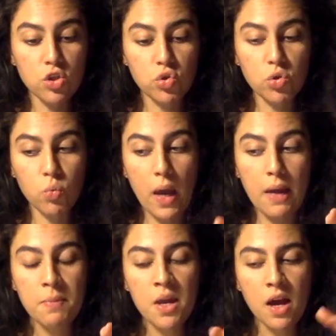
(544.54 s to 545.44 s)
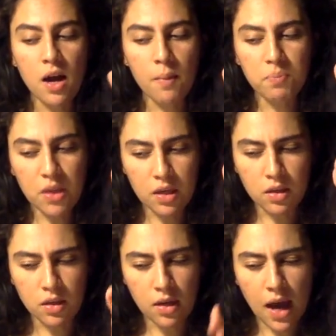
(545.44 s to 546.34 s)
a certain way.
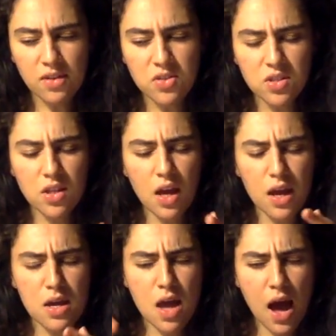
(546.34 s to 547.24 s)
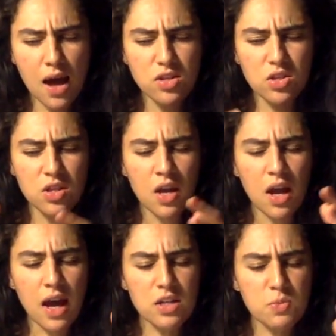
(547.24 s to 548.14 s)
Yes, it has
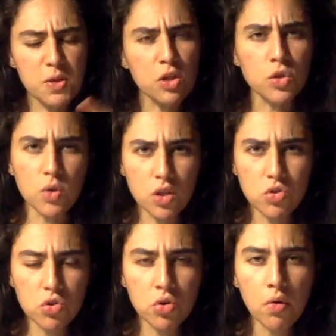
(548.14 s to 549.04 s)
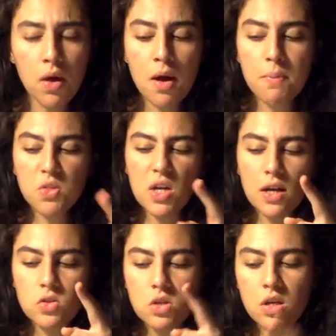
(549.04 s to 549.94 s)
been alluded to, but that
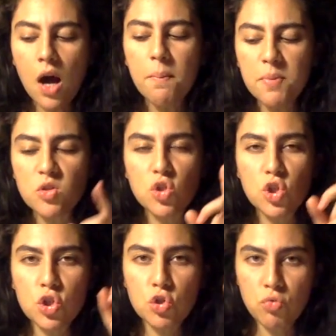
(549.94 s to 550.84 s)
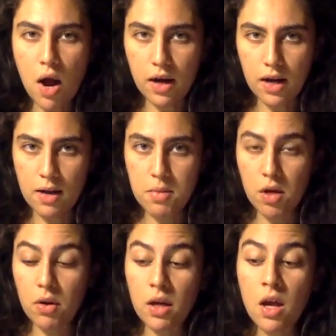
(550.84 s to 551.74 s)
has not been struck. I'm
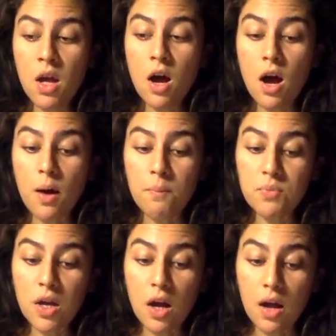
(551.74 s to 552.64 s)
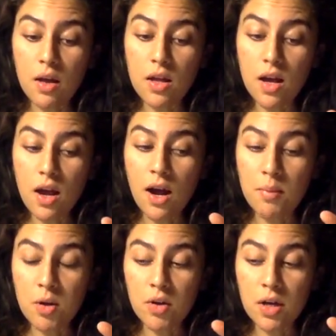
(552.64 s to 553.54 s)
hearing by
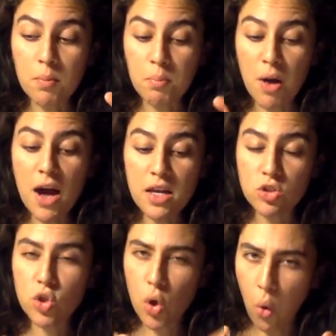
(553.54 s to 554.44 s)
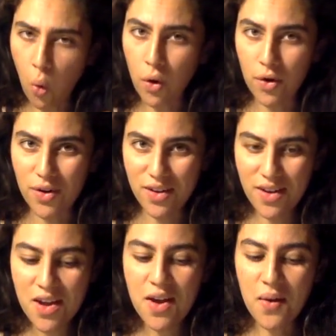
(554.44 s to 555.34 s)
its cord.
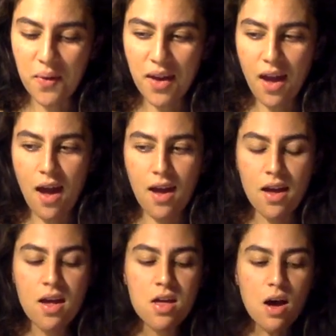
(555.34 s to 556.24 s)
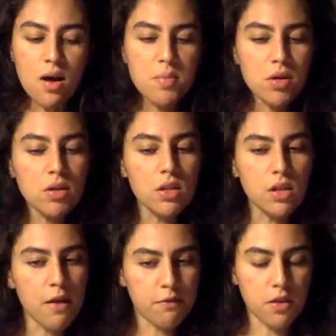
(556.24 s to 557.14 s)
Okay, I'm hearing
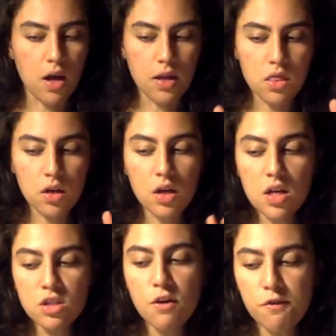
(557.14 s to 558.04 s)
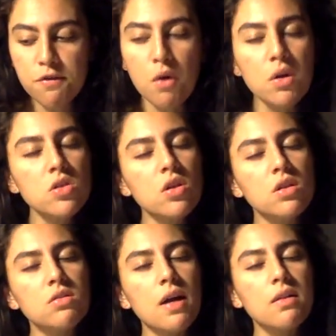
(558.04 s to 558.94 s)
lifeline. There is a focus on
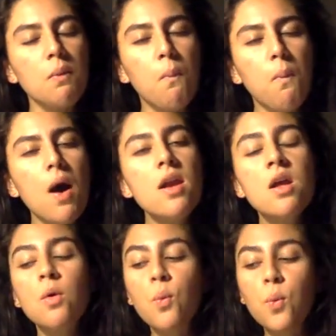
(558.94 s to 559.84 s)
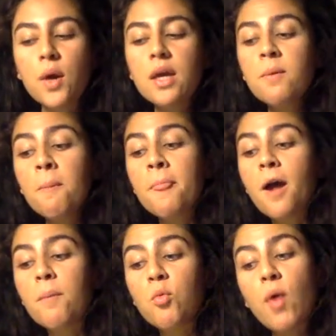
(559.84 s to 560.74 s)
exactly what we
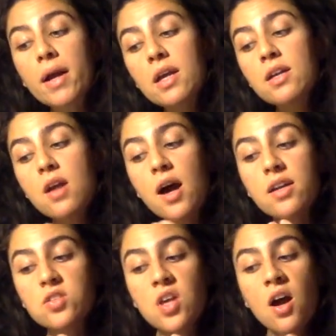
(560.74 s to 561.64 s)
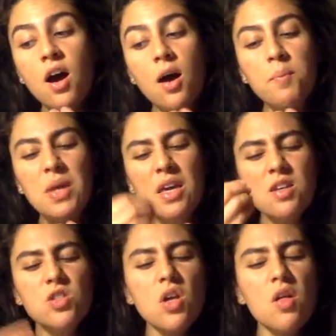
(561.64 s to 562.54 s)
recognize
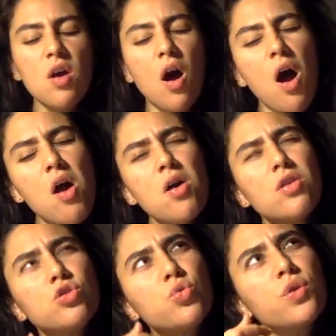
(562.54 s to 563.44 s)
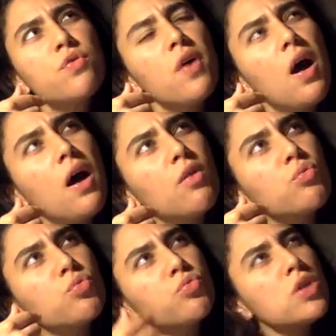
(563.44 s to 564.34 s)
is our sort of
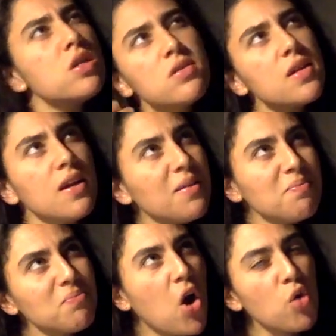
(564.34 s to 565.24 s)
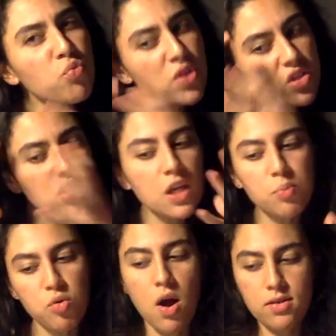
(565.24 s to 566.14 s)
reason, our
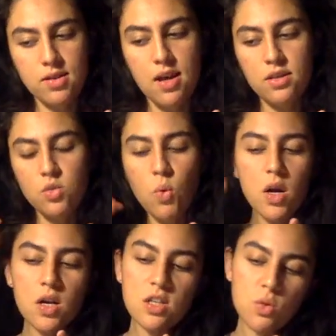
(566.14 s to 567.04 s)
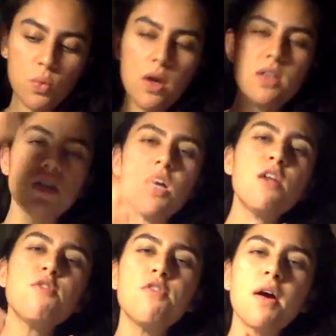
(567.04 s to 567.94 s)
reasoning process, what it is that we
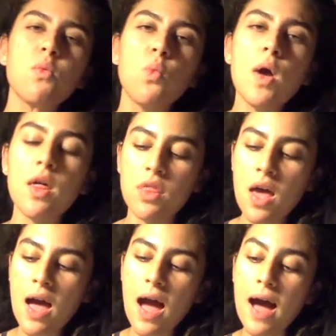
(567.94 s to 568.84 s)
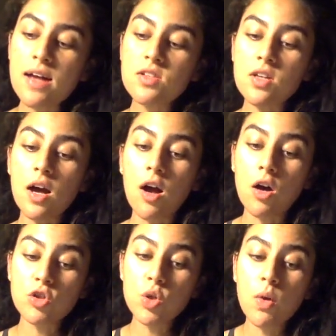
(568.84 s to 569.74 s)
identify with as
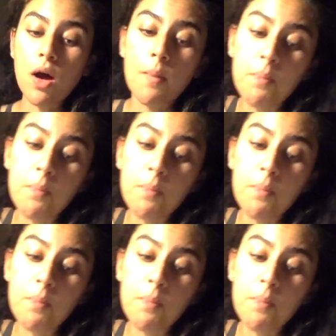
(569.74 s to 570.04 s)
also